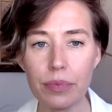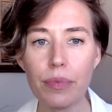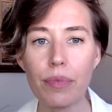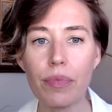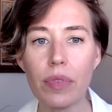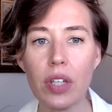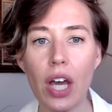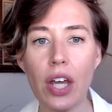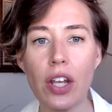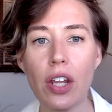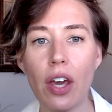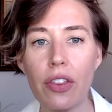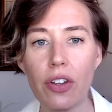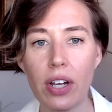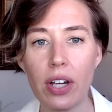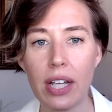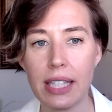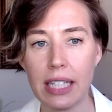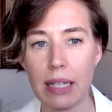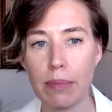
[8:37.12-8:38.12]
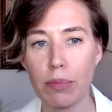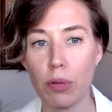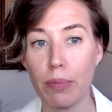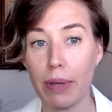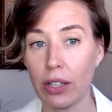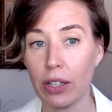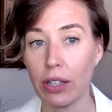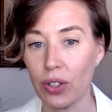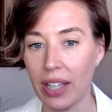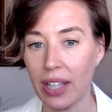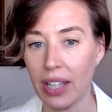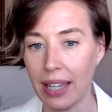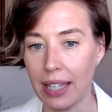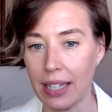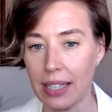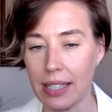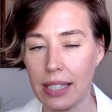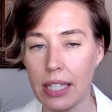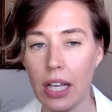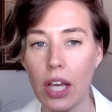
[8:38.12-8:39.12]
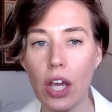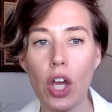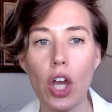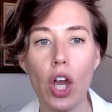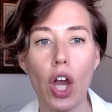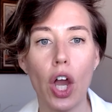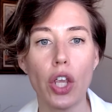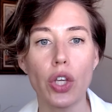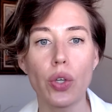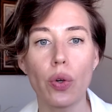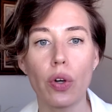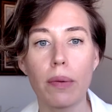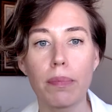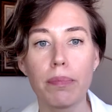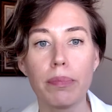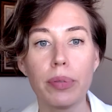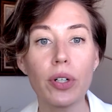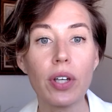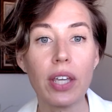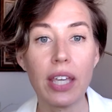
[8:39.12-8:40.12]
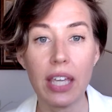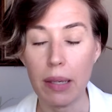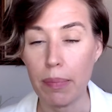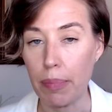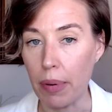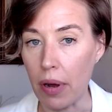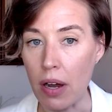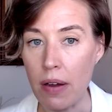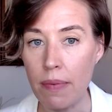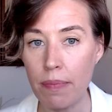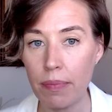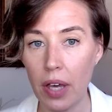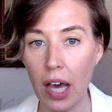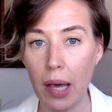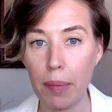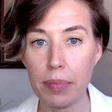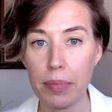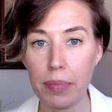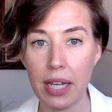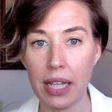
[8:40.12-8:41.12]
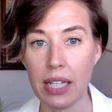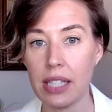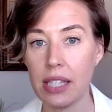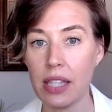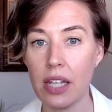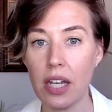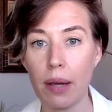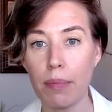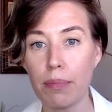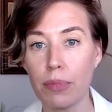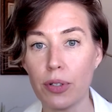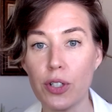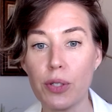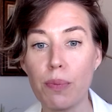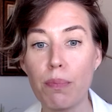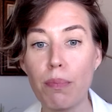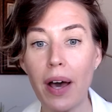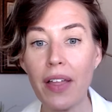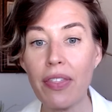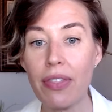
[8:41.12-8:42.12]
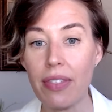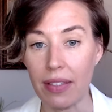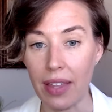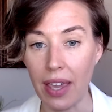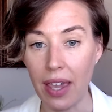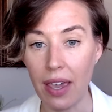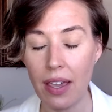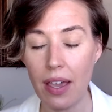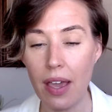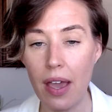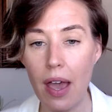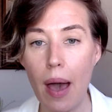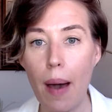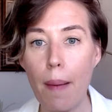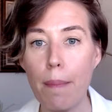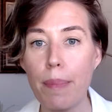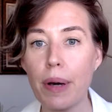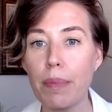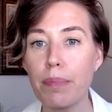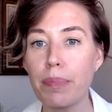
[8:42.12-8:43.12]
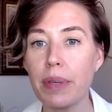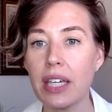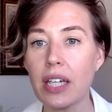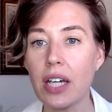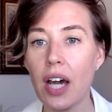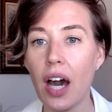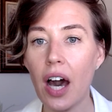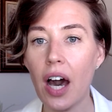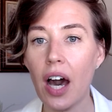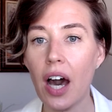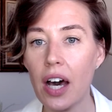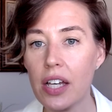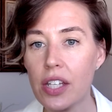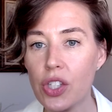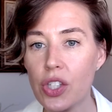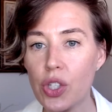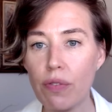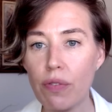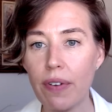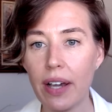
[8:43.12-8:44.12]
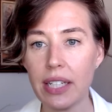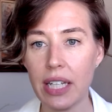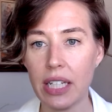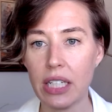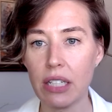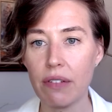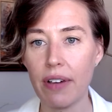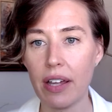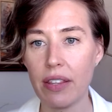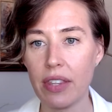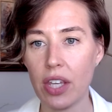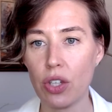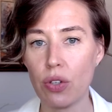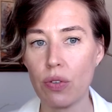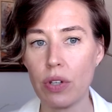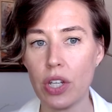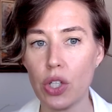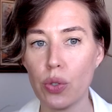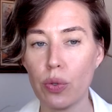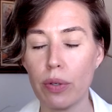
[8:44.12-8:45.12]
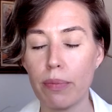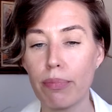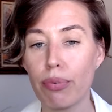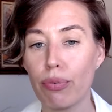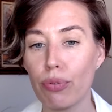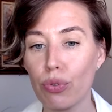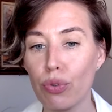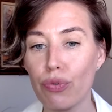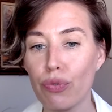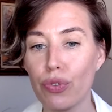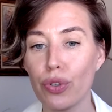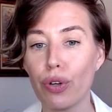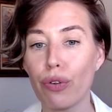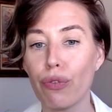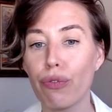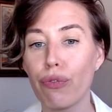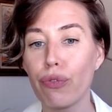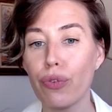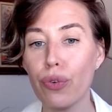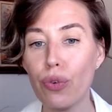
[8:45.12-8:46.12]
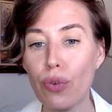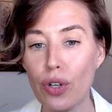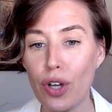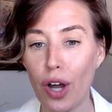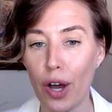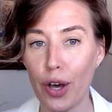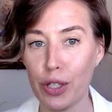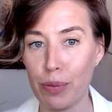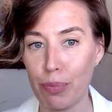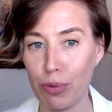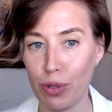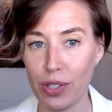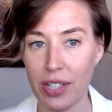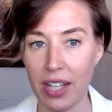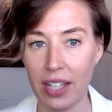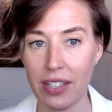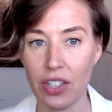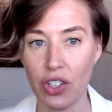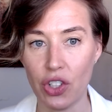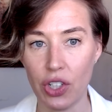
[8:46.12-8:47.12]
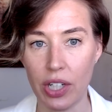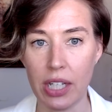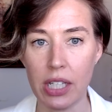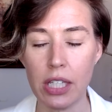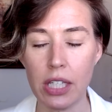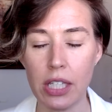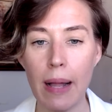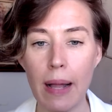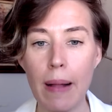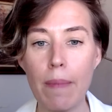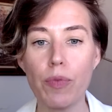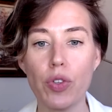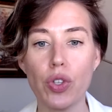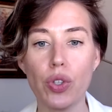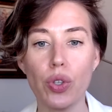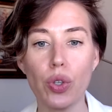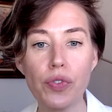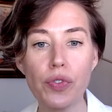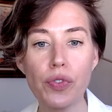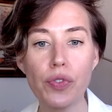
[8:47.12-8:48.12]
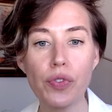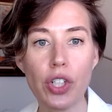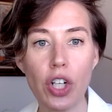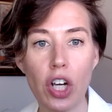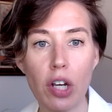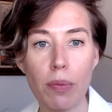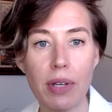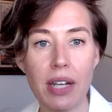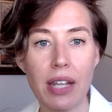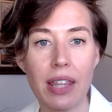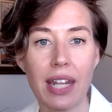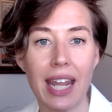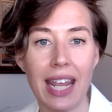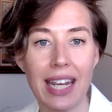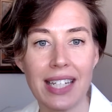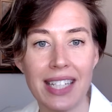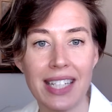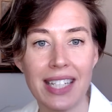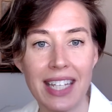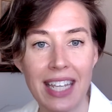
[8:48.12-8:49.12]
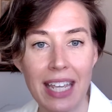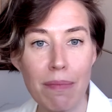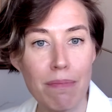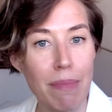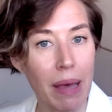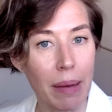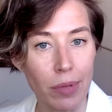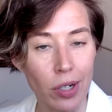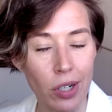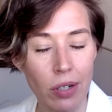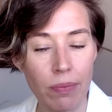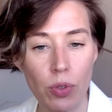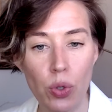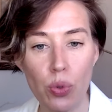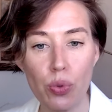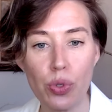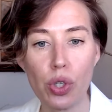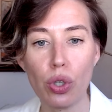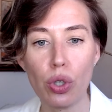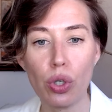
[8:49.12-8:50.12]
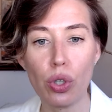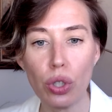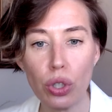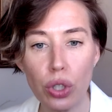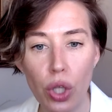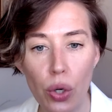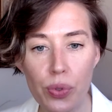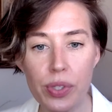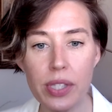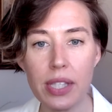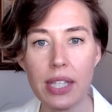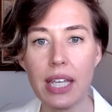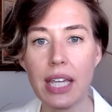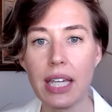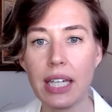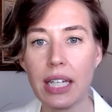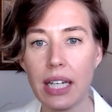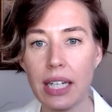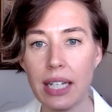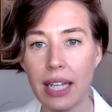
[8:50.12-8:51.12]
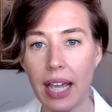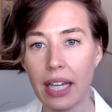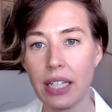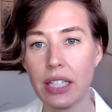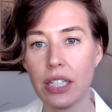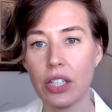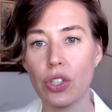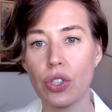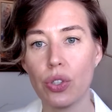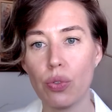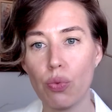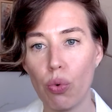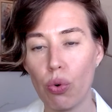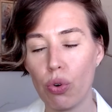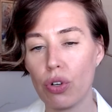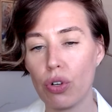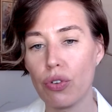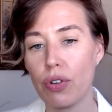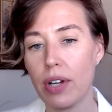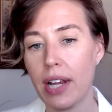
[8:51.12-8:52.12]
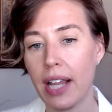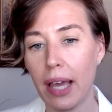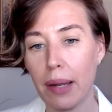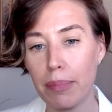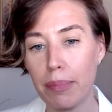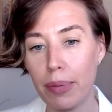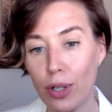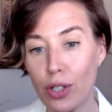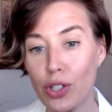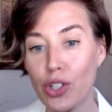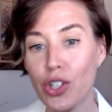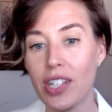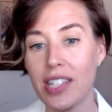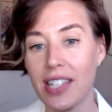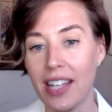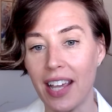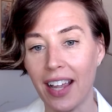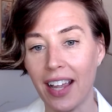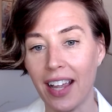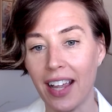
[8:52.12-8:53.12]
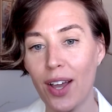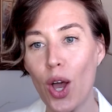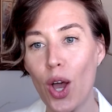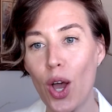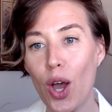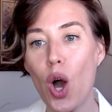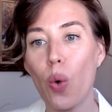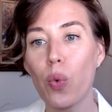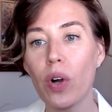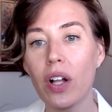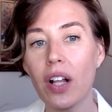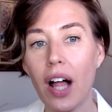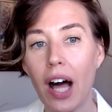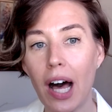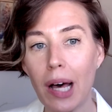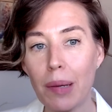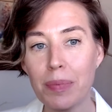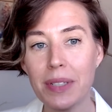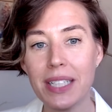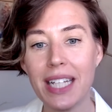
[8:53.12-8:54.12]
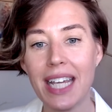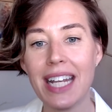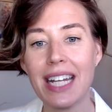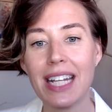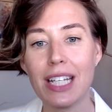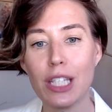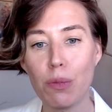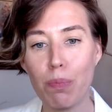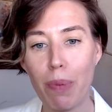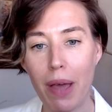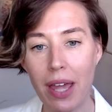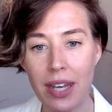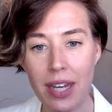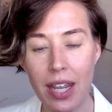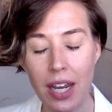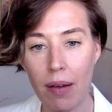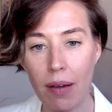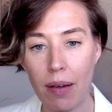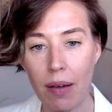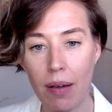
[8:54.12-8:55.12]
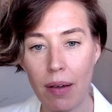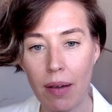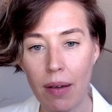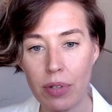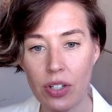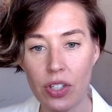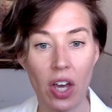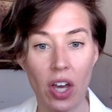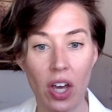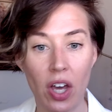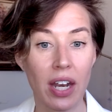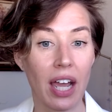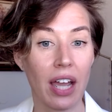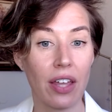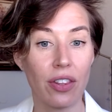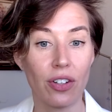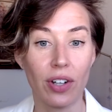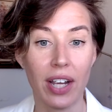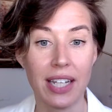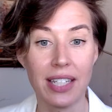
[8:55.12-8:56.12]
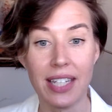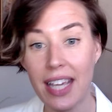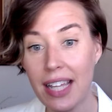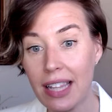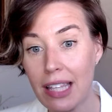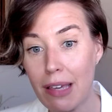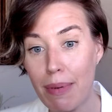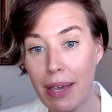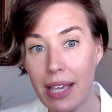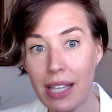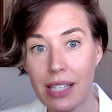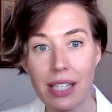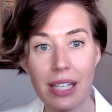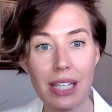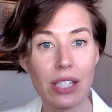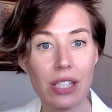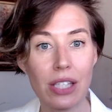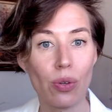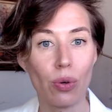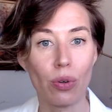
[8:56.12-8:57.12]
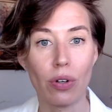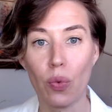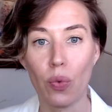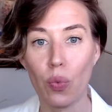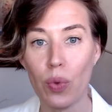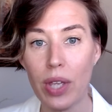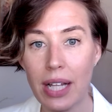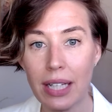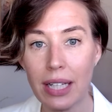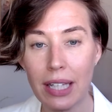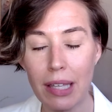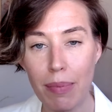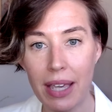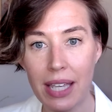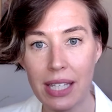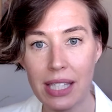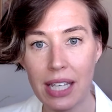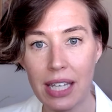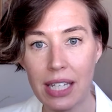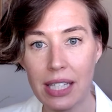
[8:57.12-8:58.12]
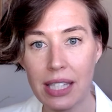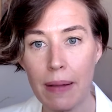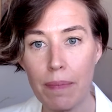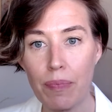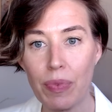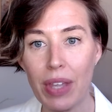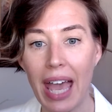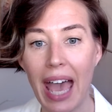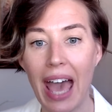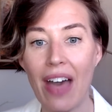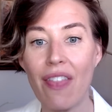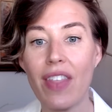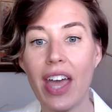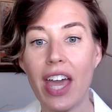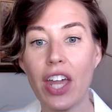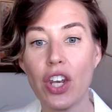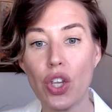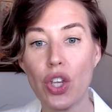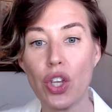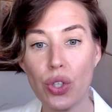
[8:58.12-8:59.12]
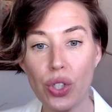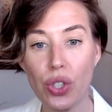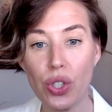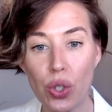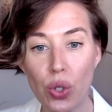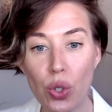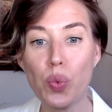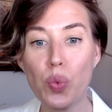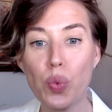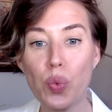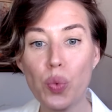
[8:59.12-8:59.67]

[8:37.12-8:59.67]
Another example may look like this. Your bookkeeper updates the numbers monthly, but because you've identified that you need to improve your food cost percentages, you've determined that a team member who's closely connected to ordering and purchasing will update spending numbers on either a daily basis or a weekly basis, and then you will